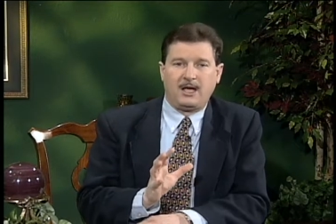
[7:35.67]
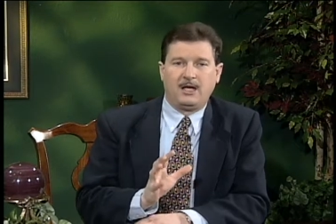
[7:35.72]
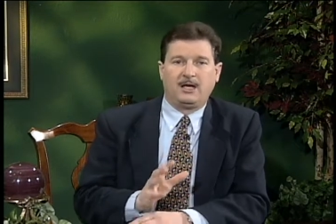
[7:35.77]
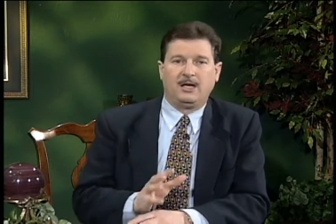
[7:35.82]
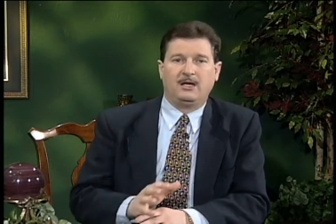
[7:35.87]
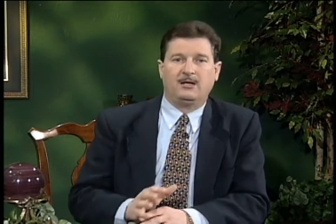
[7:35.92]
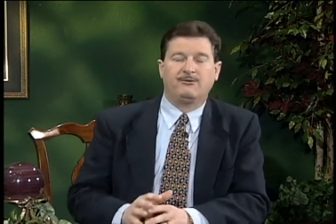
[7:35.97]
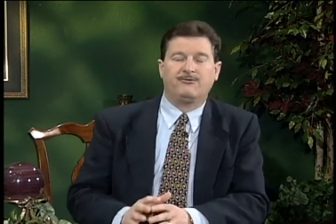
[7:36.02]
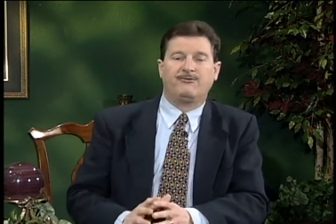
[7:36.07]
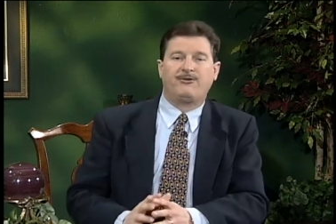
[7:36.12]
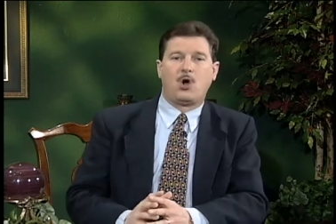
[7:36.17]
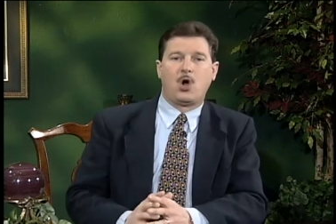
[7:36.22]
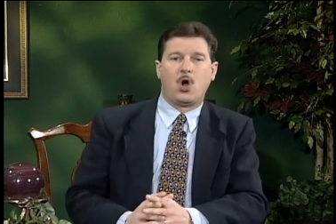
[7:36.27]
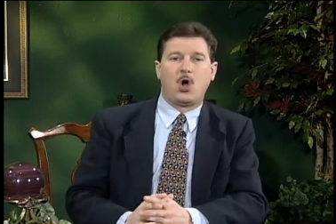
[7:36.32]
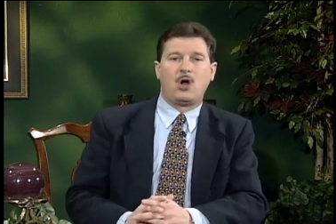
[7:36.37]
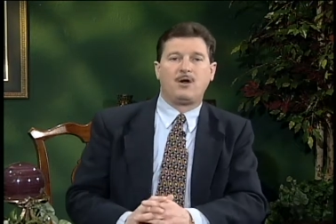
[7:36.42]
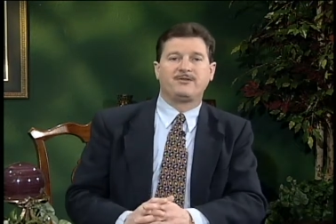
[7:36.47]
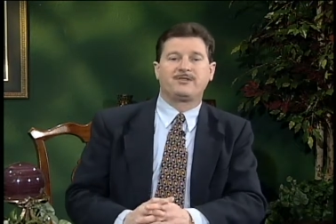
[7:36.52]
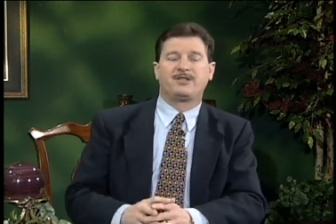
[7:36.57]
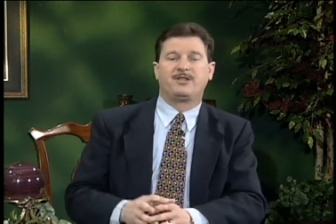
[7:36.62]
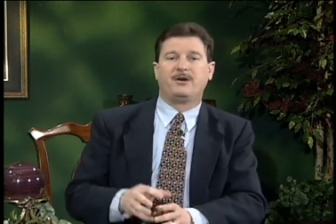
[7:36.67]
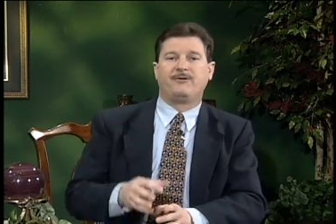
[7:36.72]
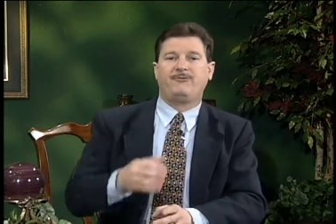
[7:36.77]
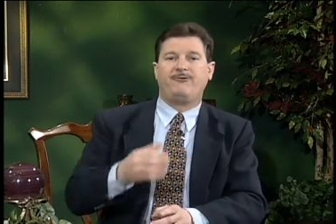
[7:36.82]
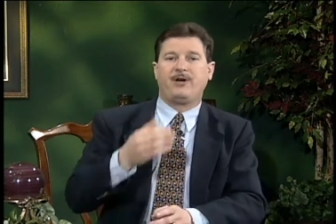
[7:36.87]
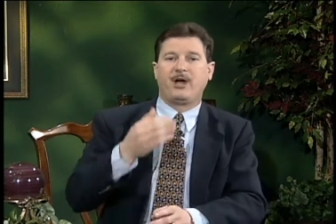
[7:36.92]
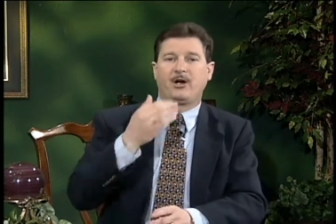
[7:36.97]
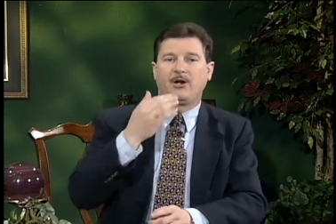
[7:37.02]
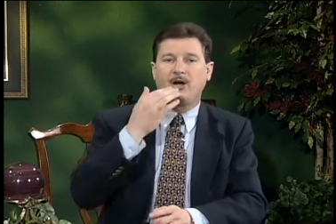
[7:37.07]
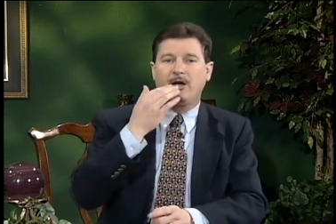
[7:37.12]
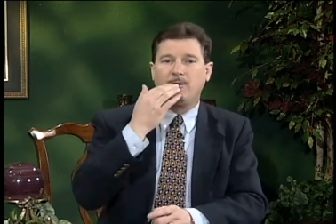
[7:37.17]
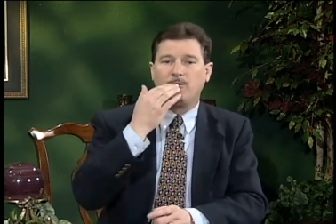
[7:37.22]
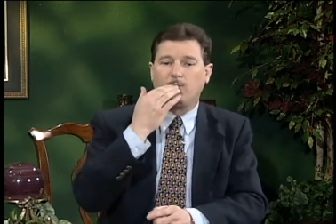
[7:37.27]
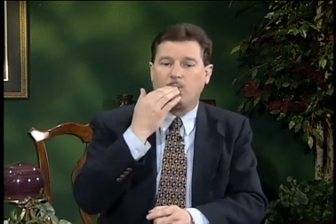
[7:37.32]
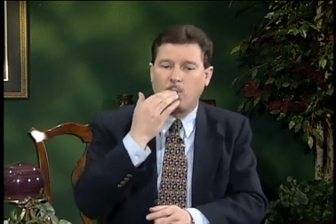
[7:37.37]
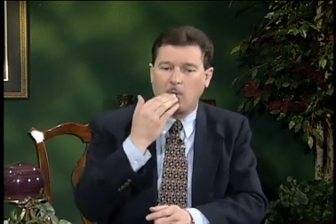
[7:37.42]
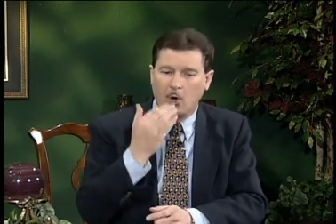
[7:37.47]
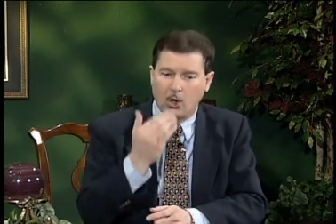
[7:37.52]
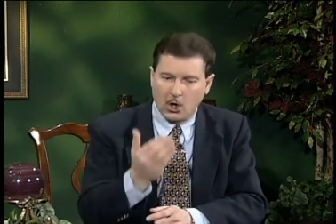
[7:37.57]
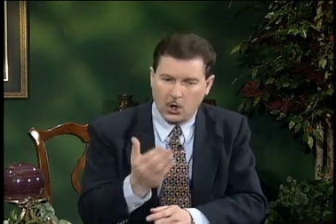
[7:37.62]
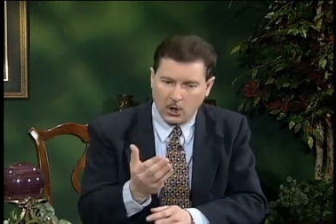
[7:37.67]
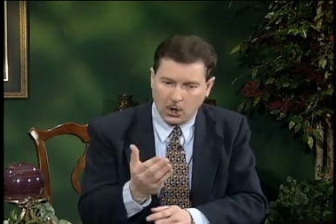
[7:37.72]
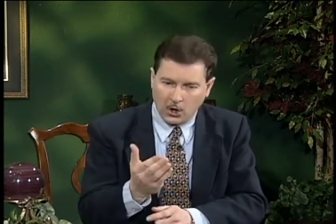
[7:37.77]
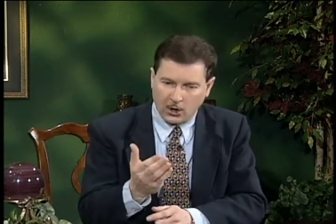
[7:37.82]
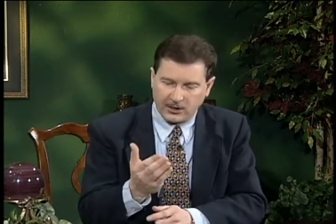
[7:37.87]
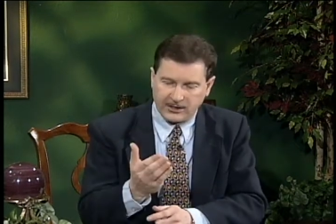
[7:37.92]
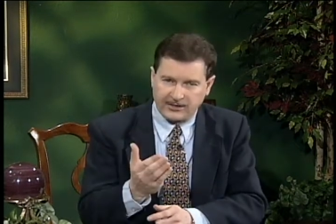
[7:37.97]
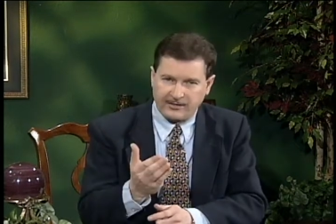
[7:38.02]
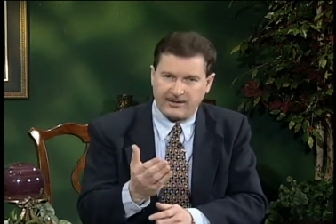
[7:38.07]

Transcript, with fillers: involves the very words.